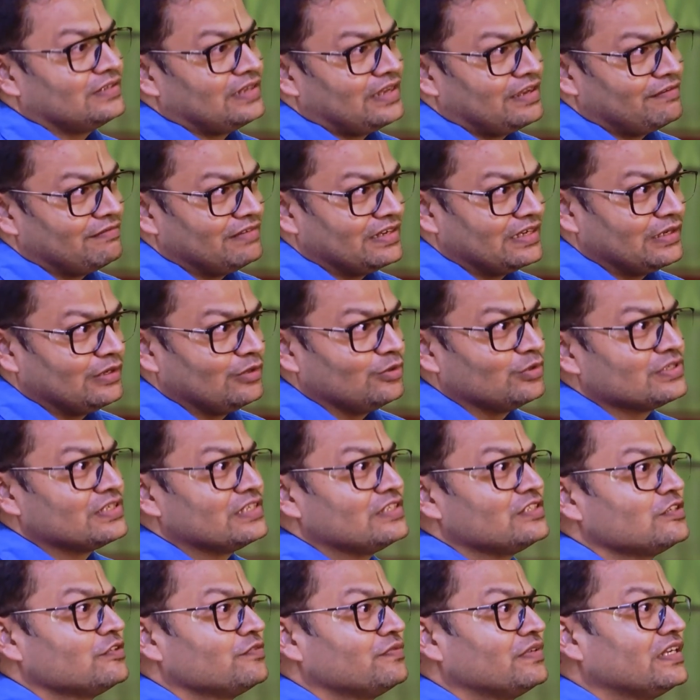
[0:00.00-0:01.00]
having a low
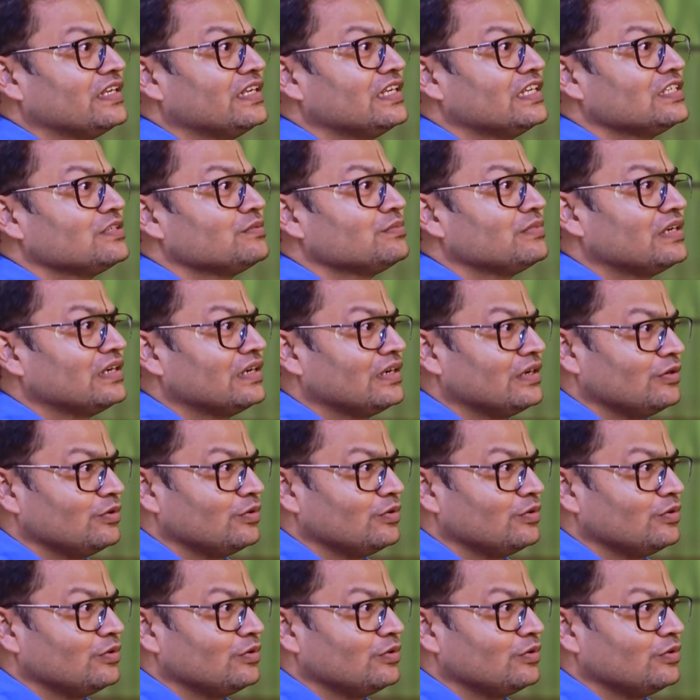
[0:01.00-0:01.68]
sense of engagement,